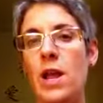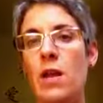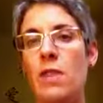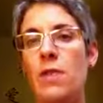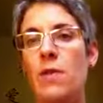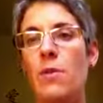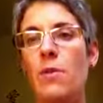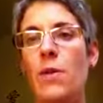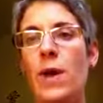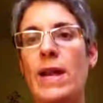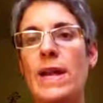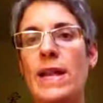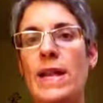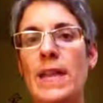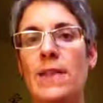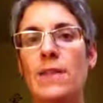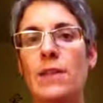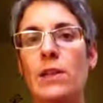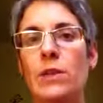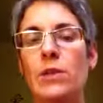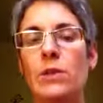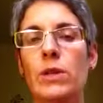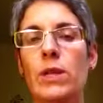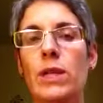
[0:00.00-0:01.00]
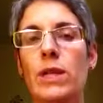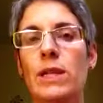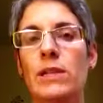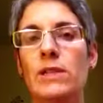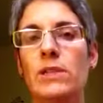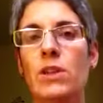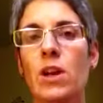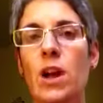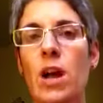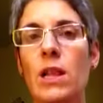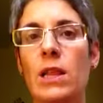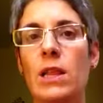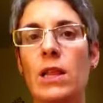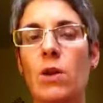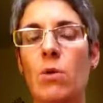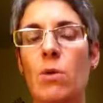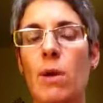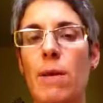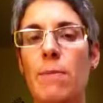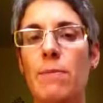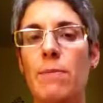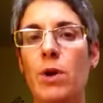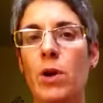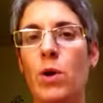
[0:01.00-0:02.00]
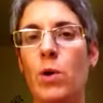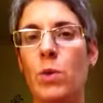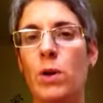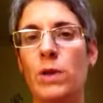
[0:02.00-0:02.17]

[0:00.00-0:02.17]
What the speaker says: the writing in the Ludy Lescot Little White Book